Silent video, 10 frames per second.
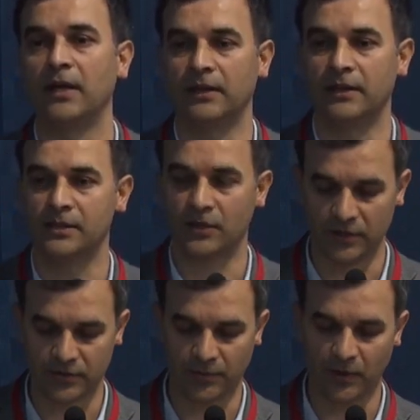in this
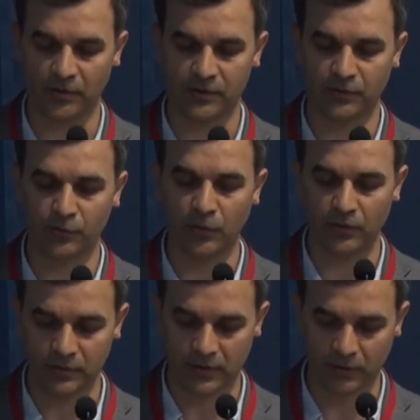country, because
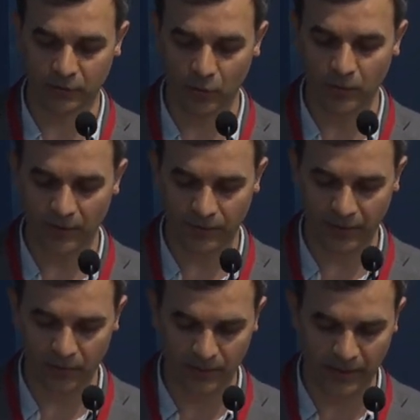the global
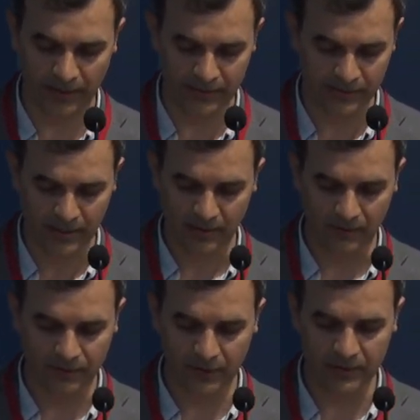phenomena is
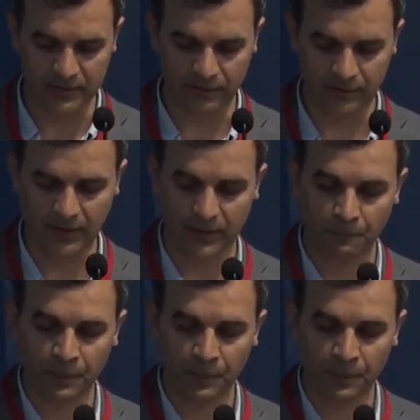very different.